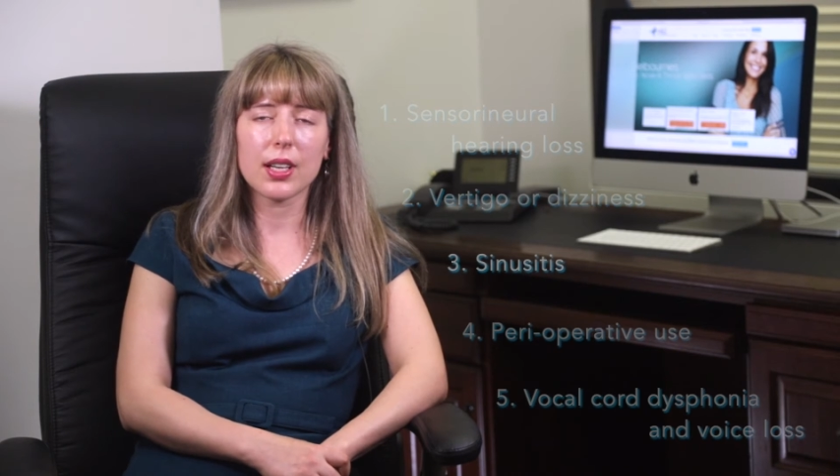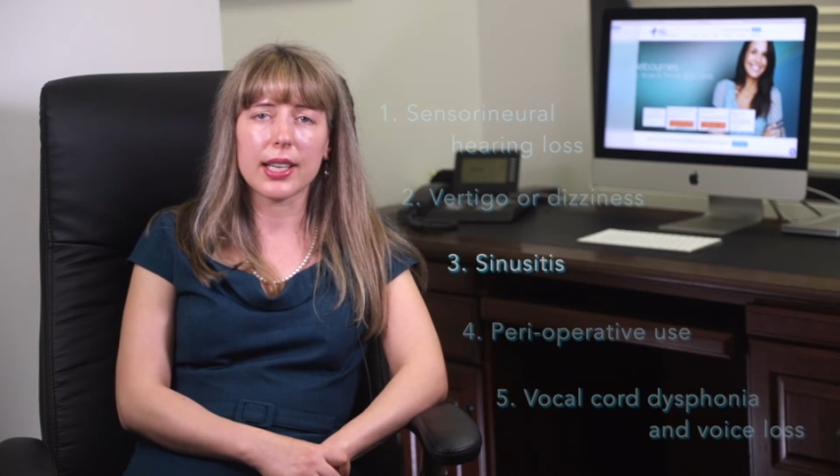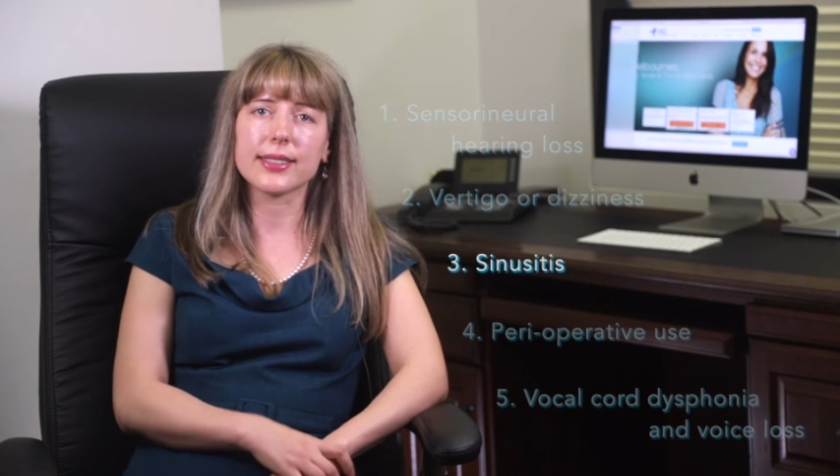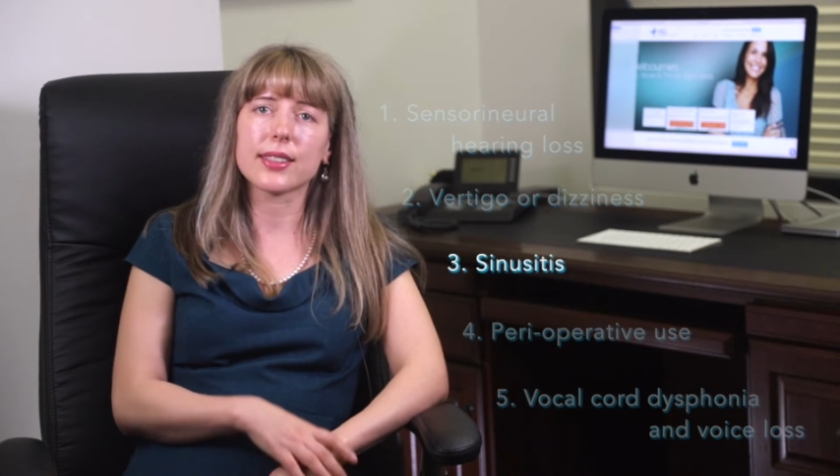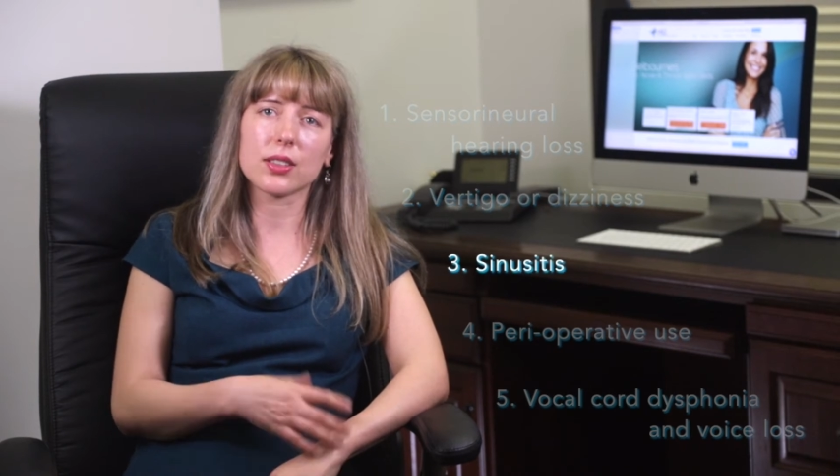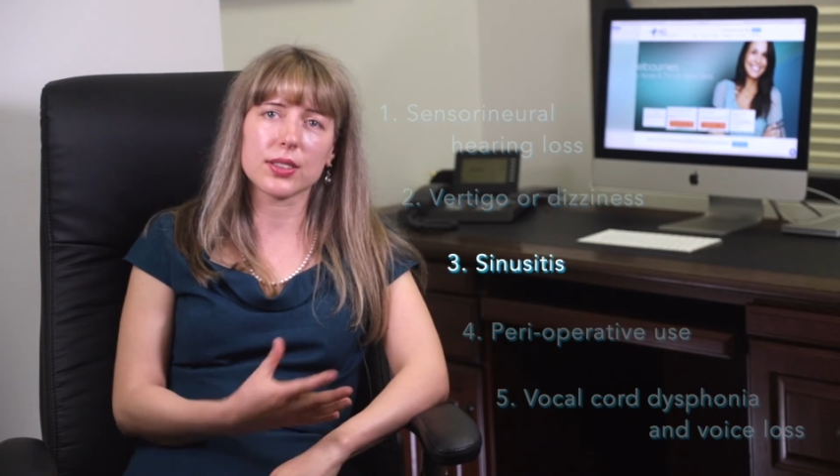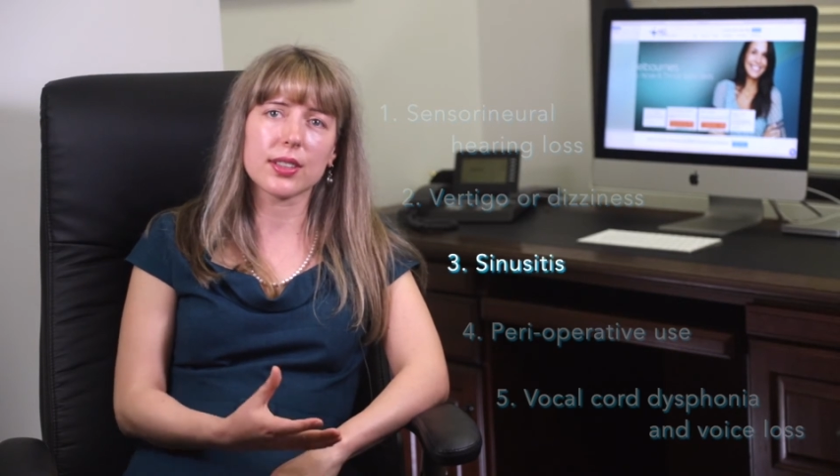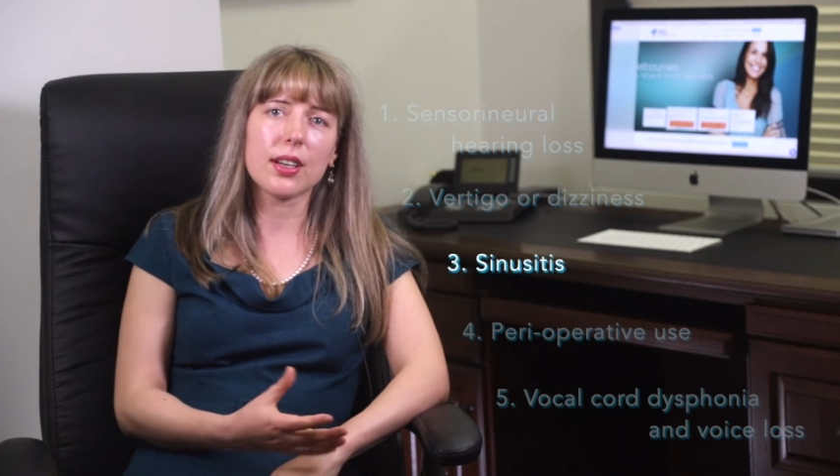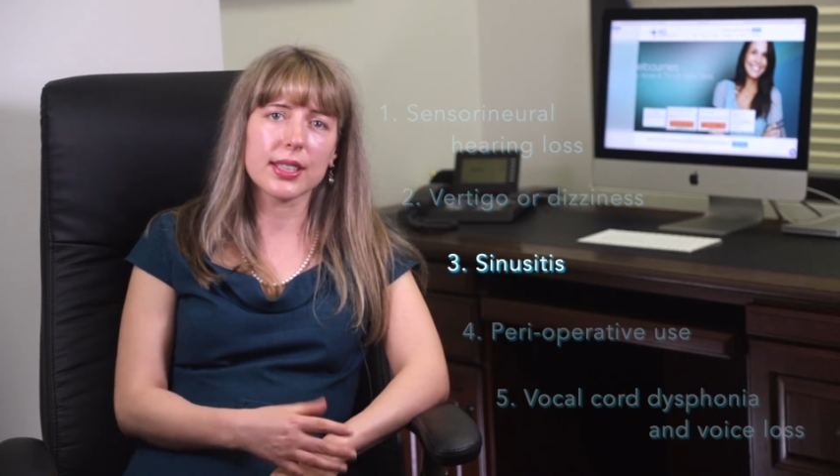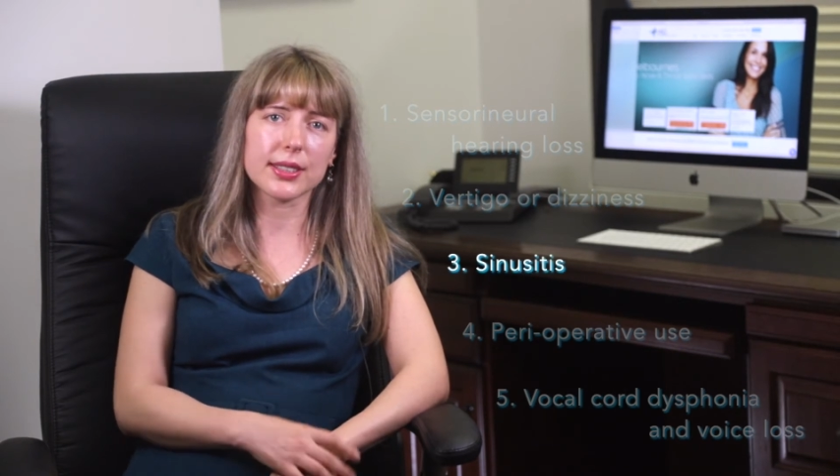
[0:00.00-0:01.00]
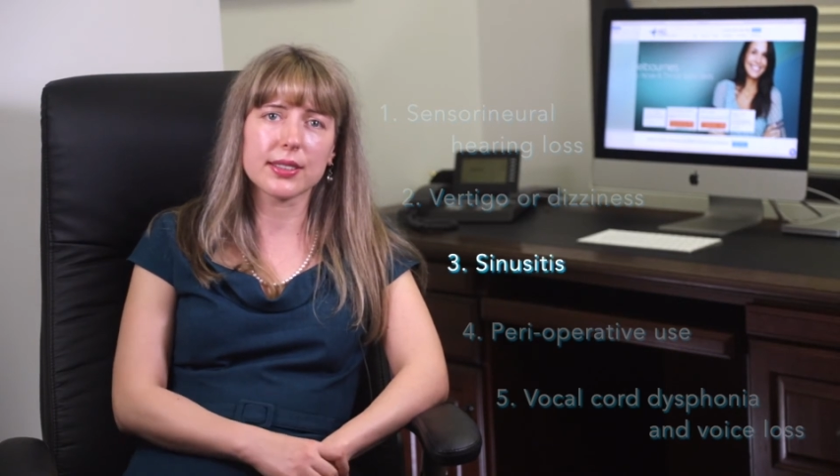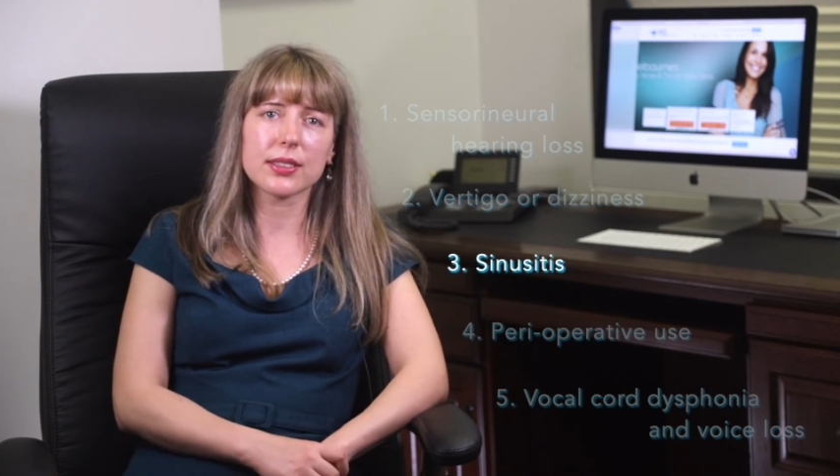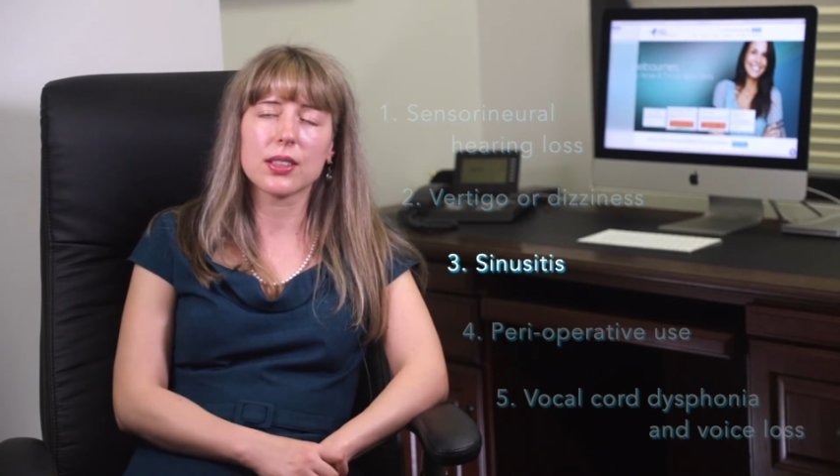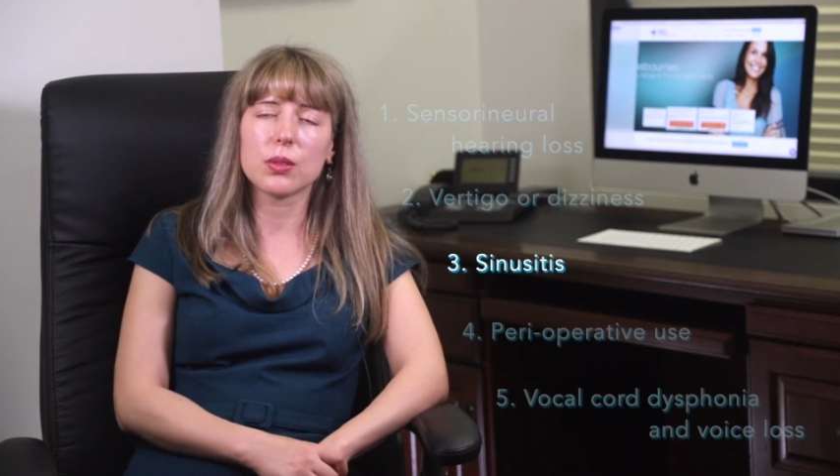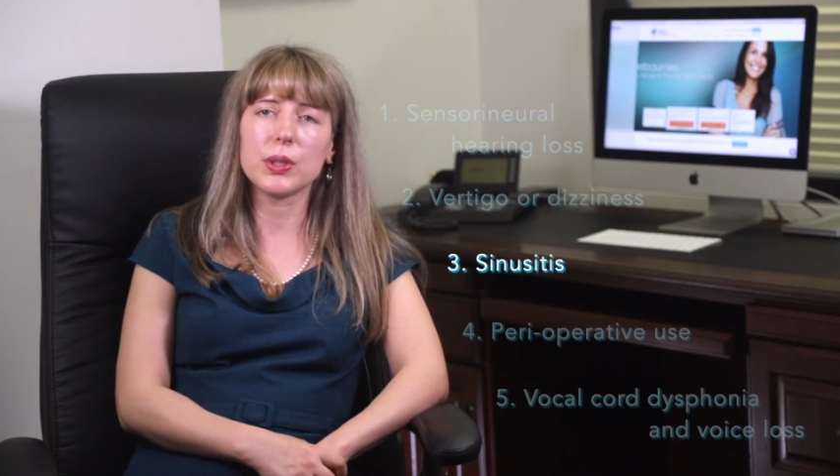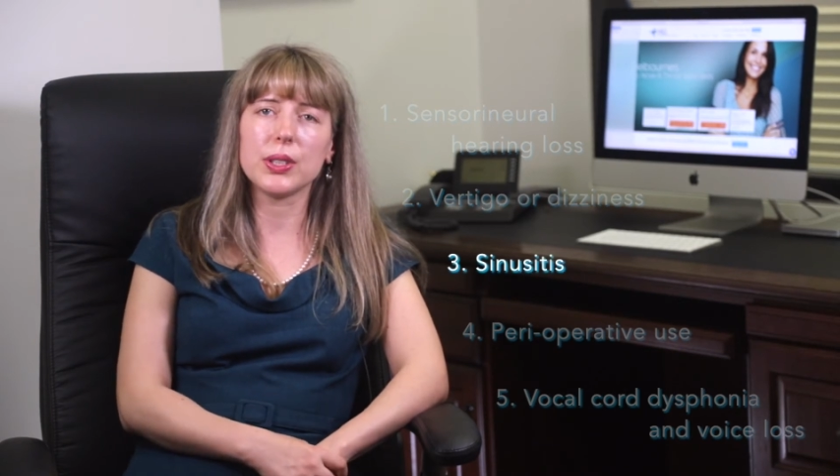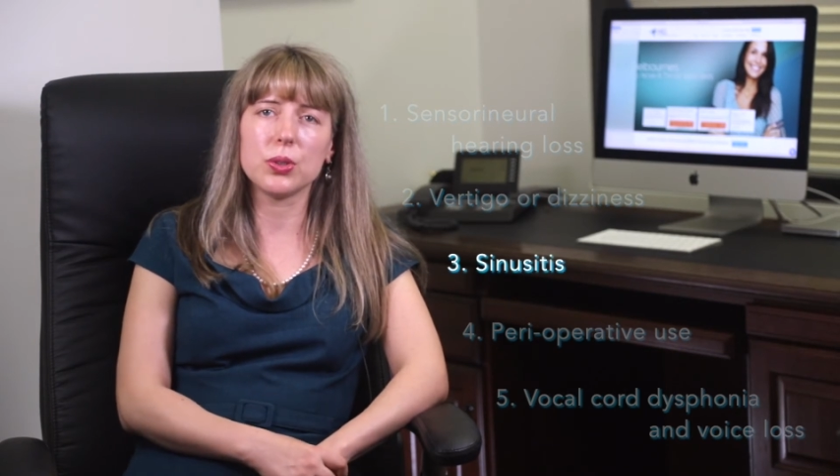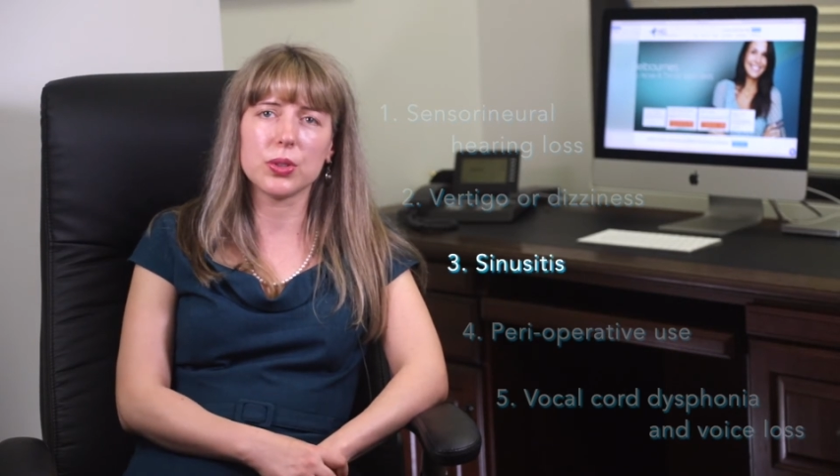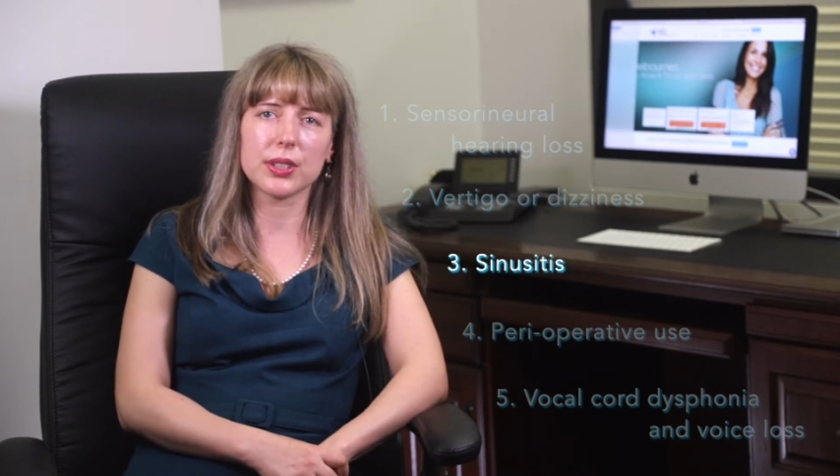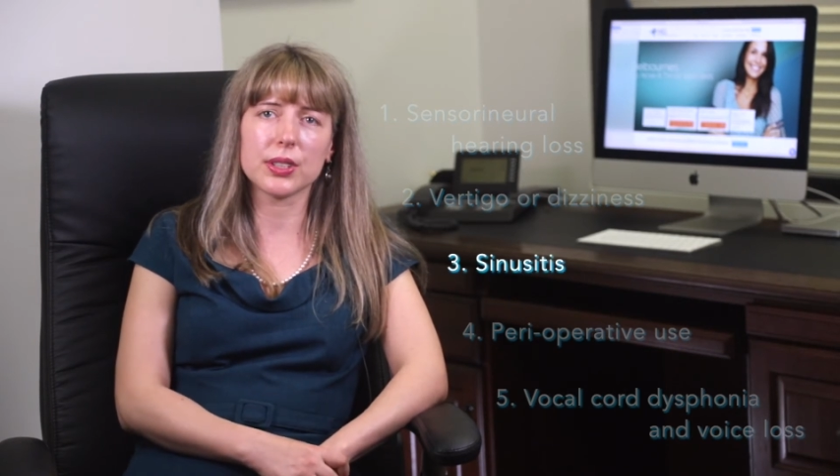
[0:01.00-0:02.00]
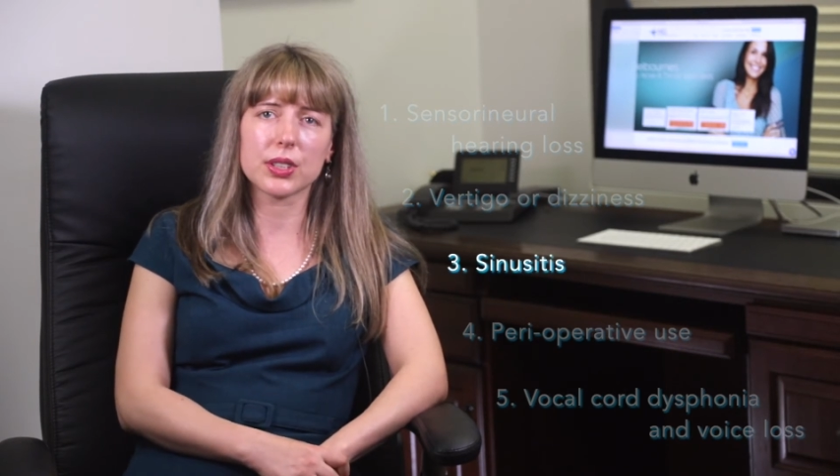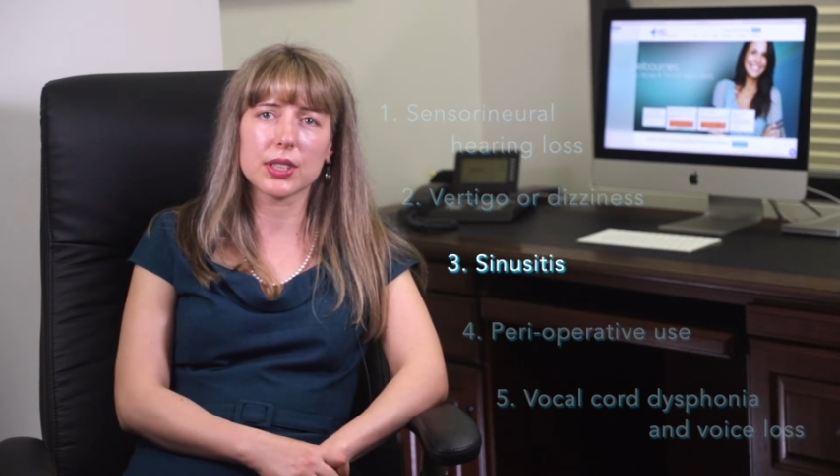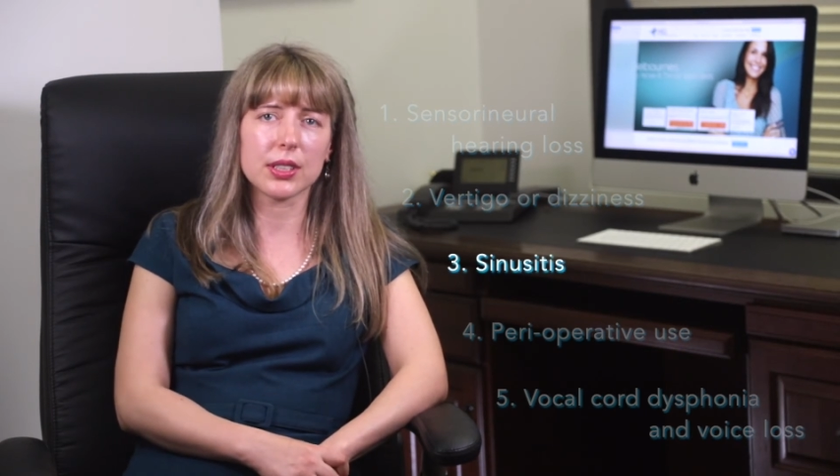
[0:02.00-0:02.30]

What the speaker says: In sinusitis, we use it